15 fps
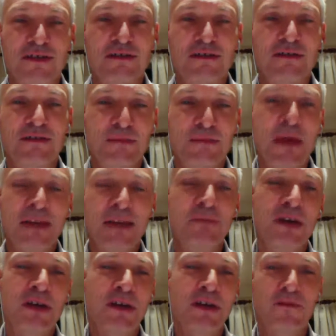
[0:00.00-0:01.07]
smacked
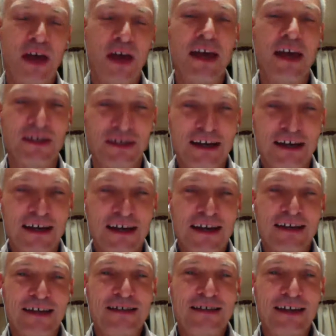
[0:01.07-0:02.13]
me in the face
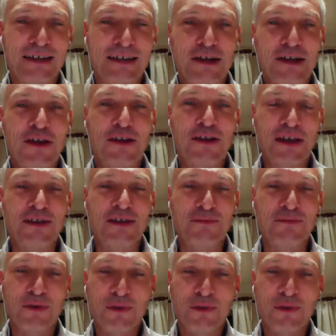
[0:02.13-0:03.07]
and said, look at this.